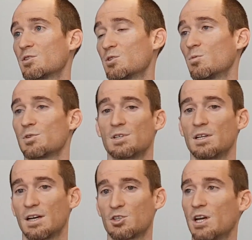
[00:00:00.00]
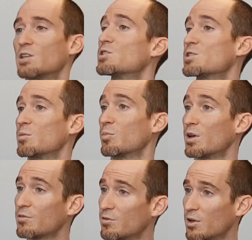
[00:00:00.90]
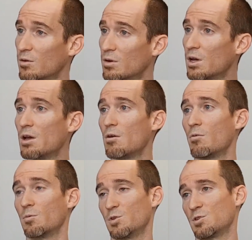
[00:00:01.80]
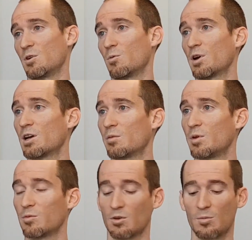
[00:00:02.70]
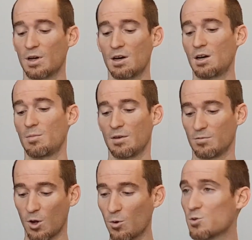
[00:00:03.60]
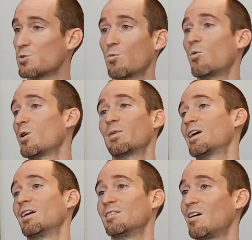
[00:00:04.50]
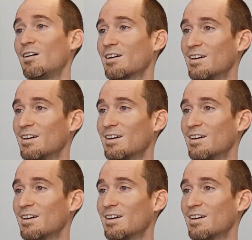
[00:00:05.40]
So we'll see like changes in blood flow when we start working. People go, oh my God, my toes are warm again, doc.